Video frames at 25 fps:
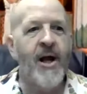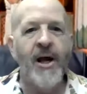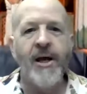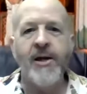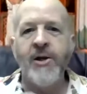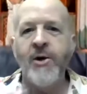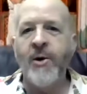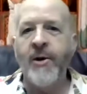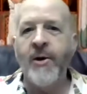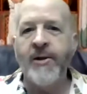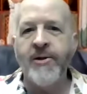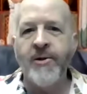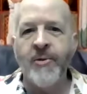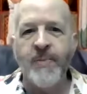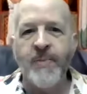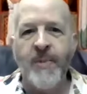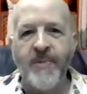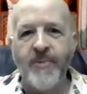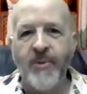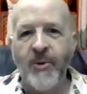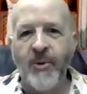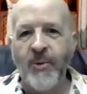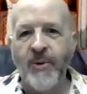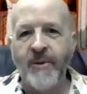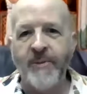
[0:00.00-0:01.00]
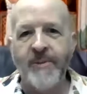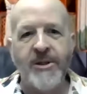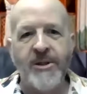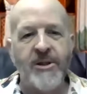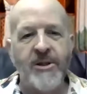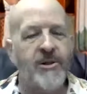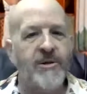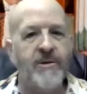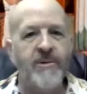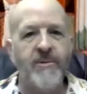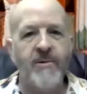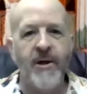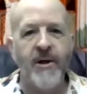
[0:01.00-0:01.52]
I know other people will
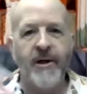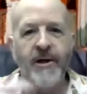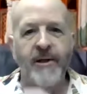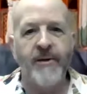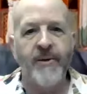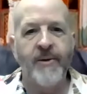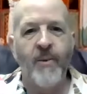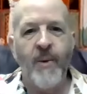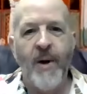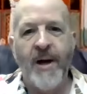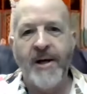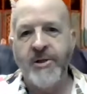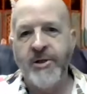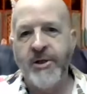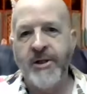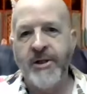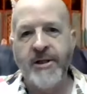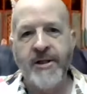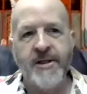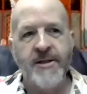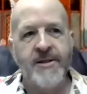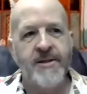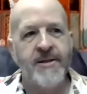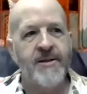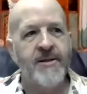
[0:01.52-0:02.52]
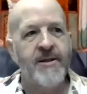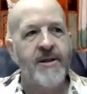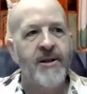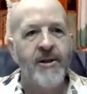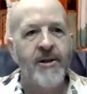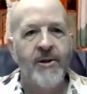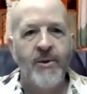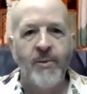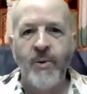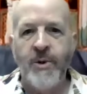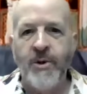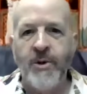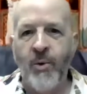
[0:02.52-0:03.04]
be watching this
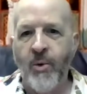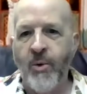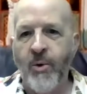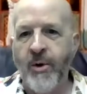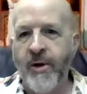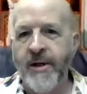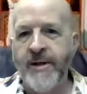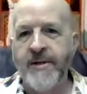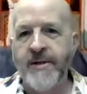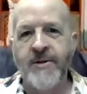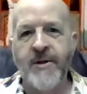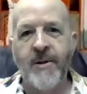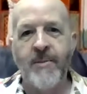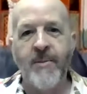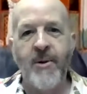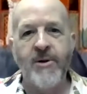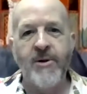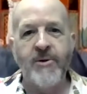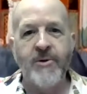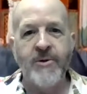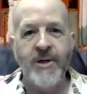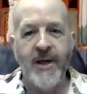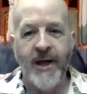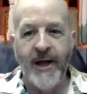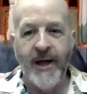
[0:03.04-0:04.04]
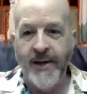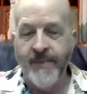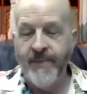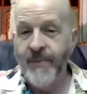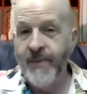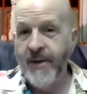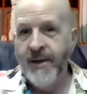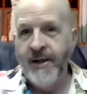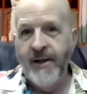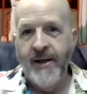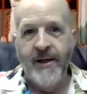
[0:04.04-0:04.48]
recording some other time.